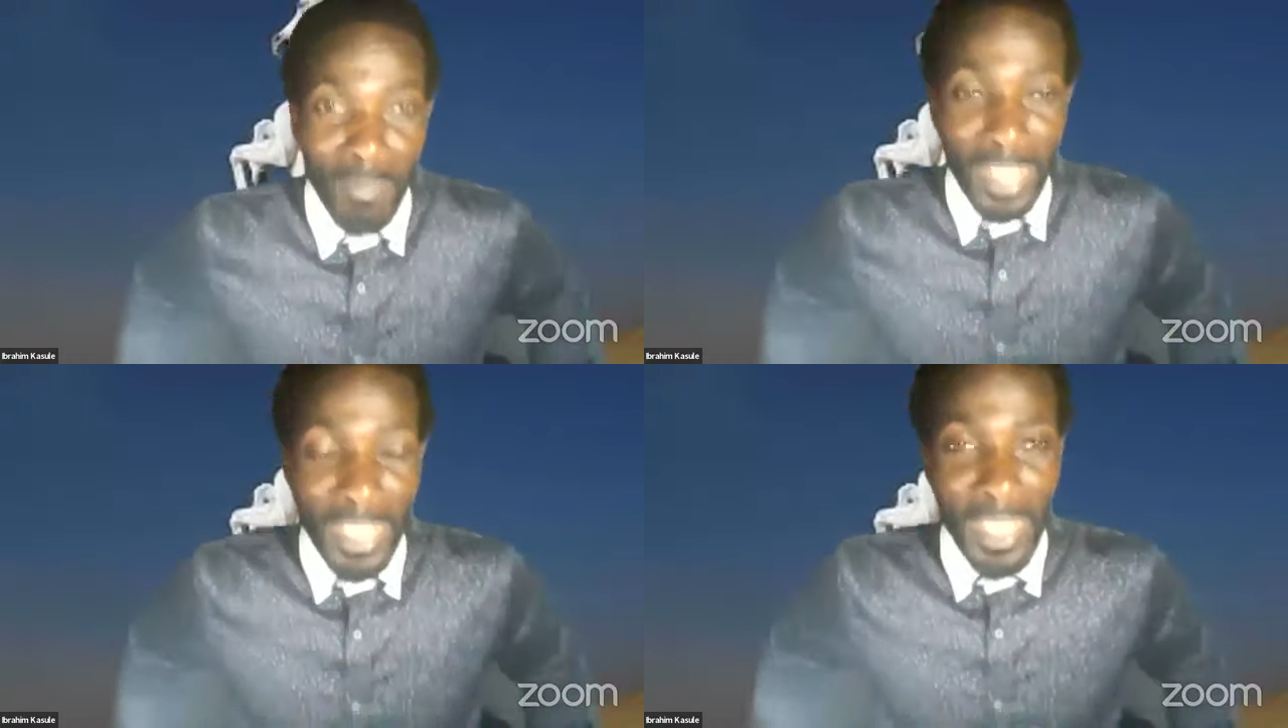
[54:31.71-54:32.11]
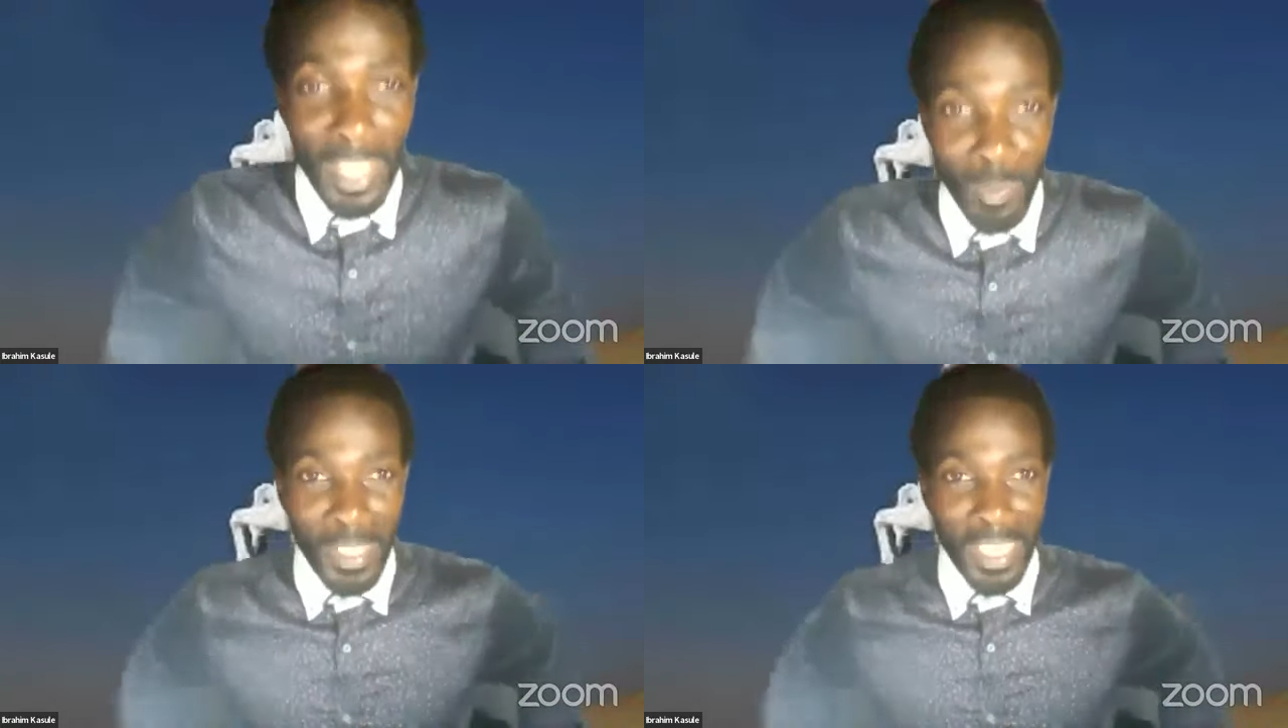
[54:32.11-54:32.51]
but in the
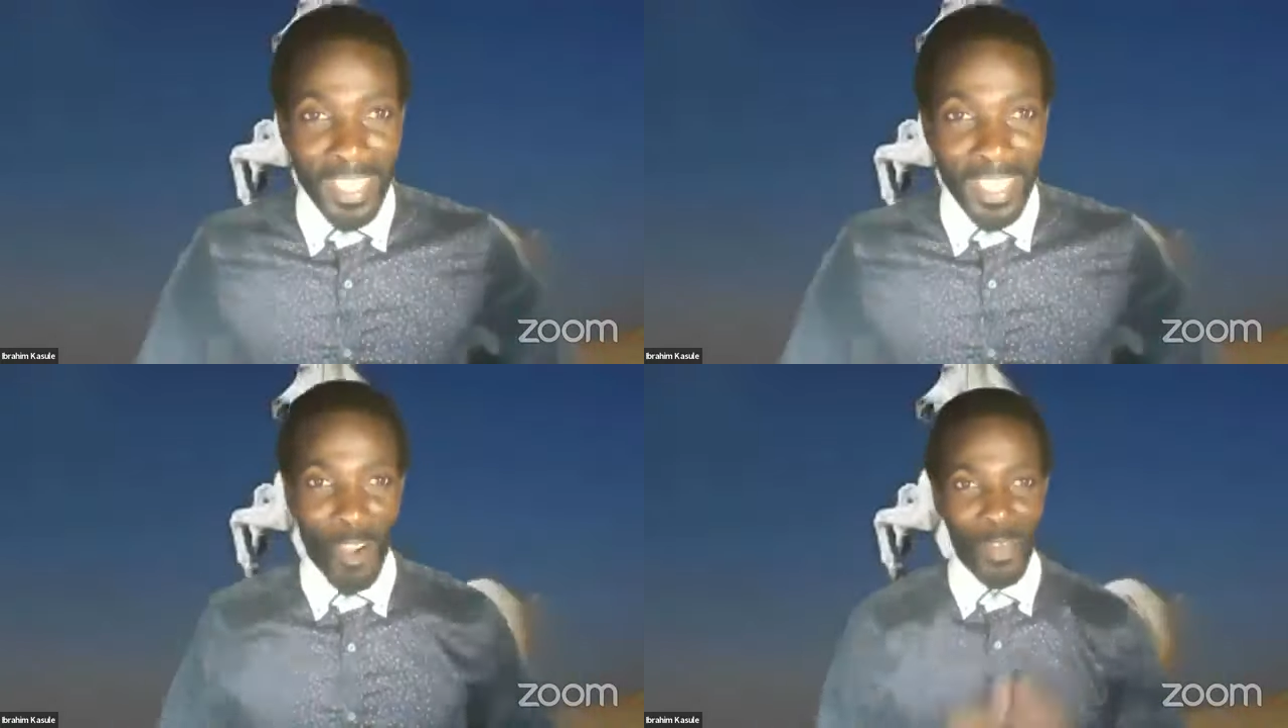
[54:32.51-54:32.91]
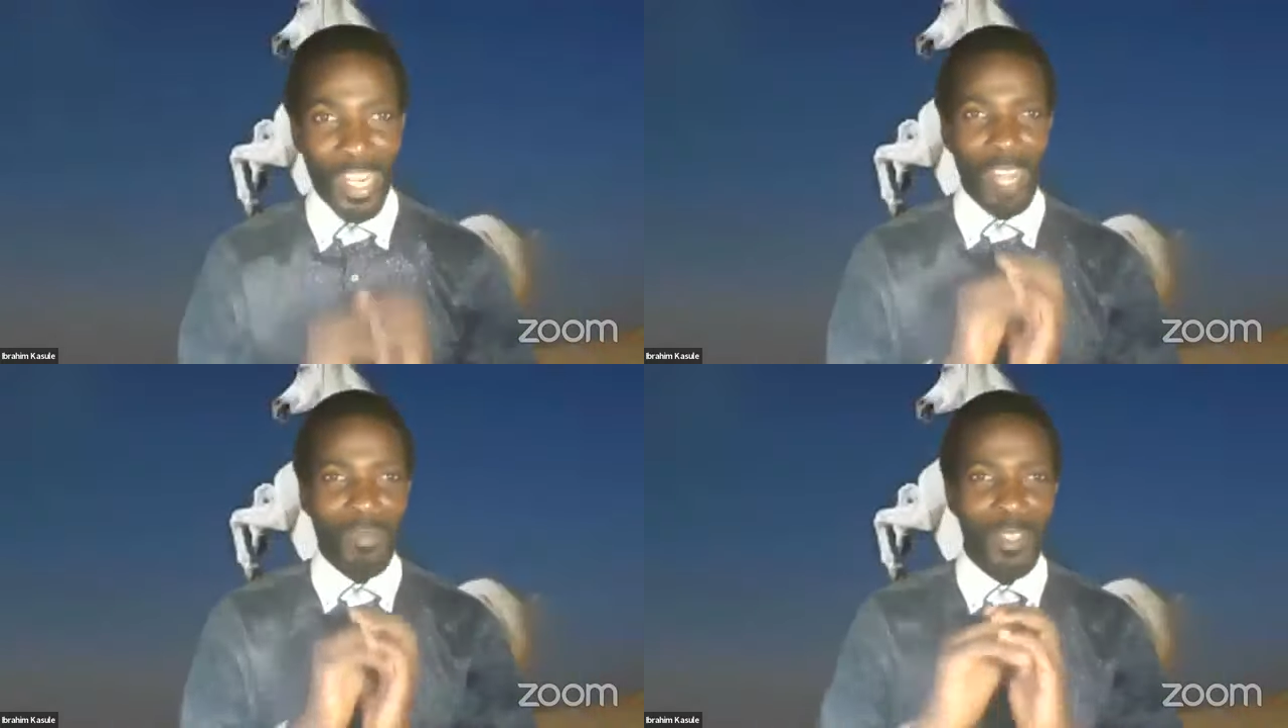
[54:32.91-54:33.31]
Spirit, God will
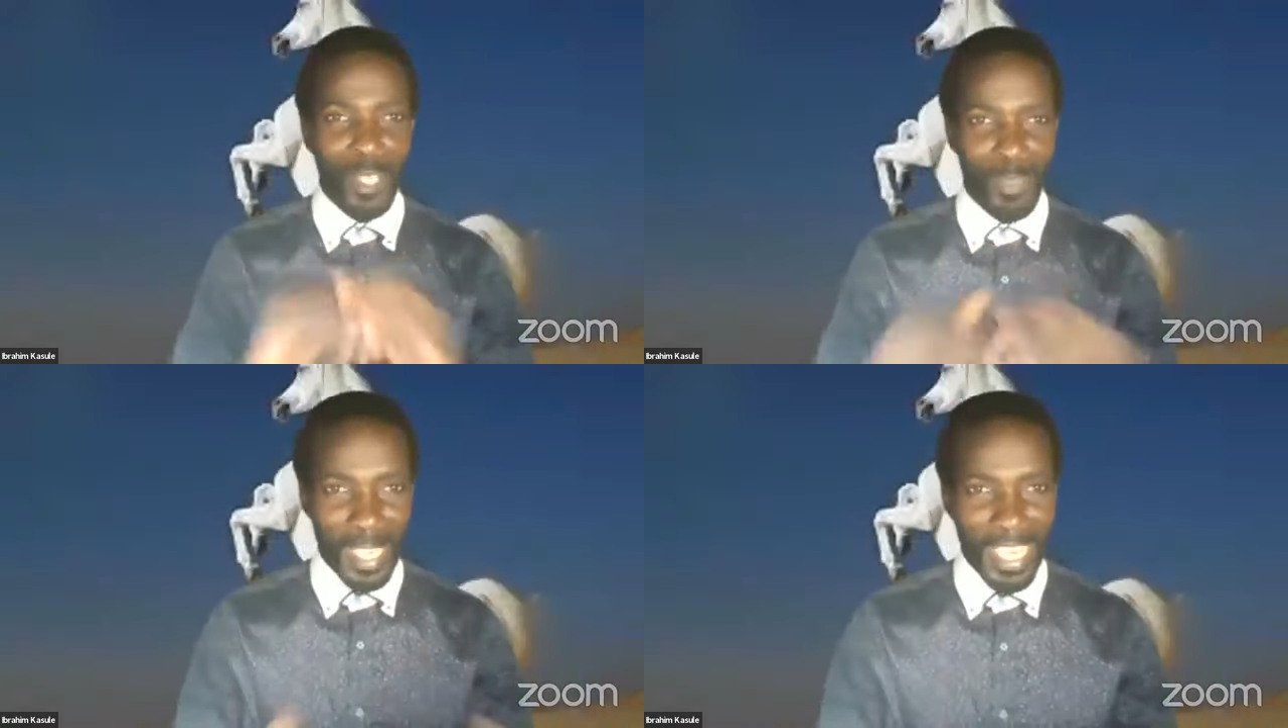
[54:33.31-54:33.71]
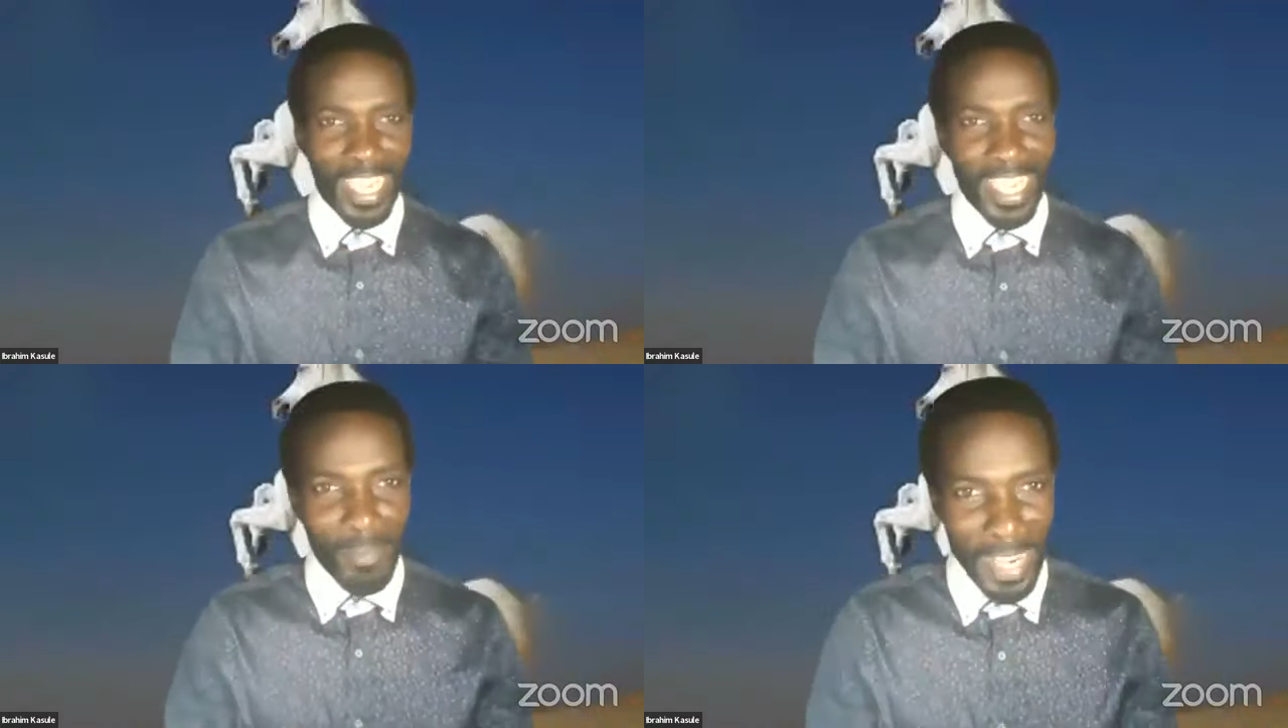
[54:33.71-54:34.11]
help me to speak
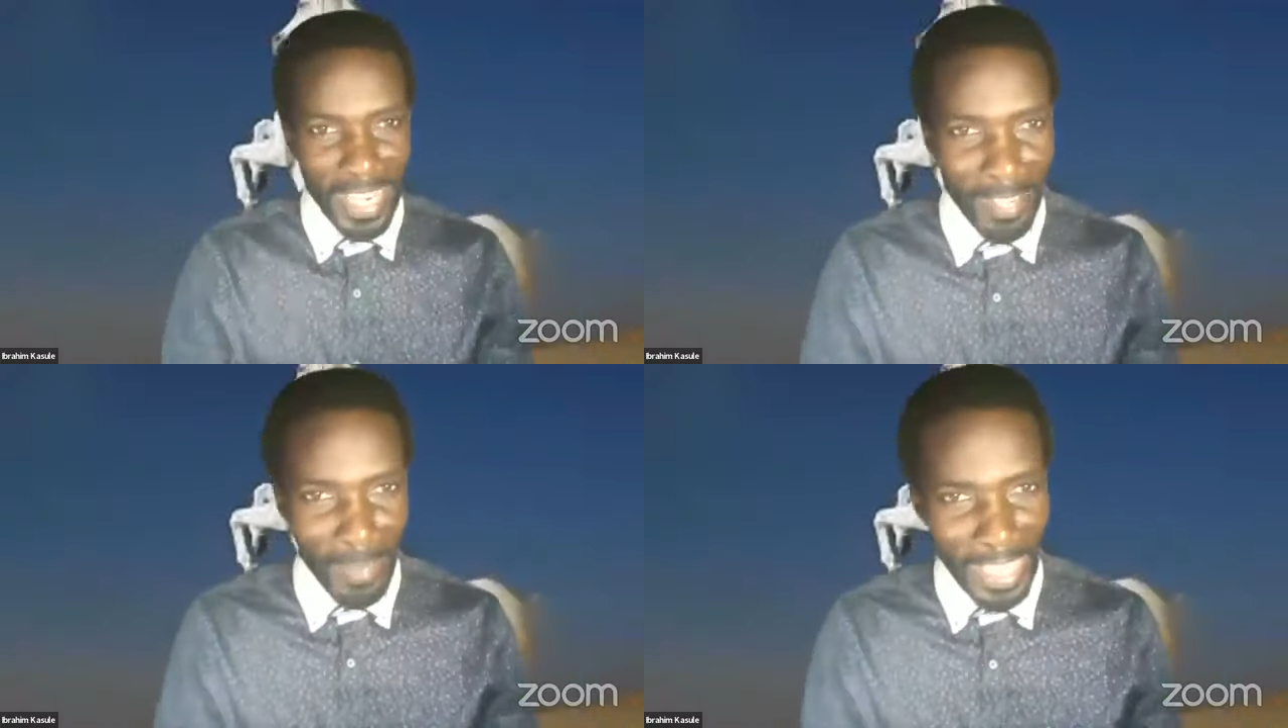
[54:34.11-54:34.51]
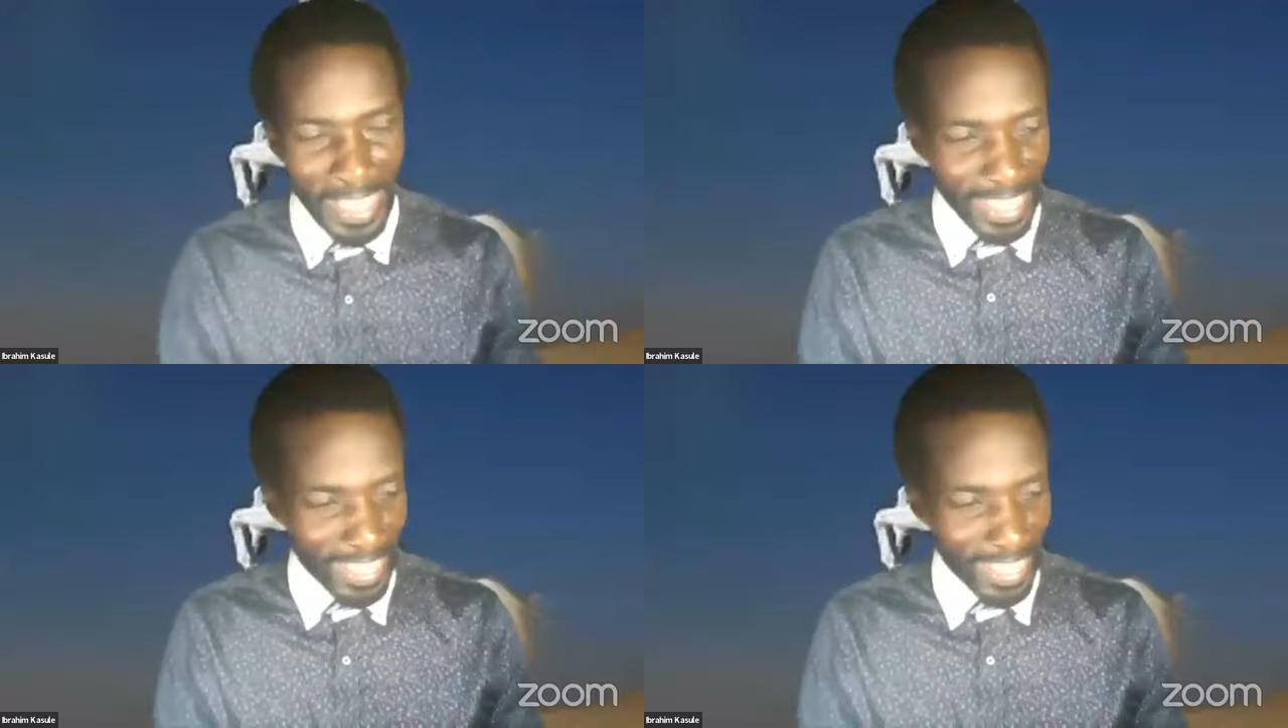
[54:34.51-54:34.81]
like a married man,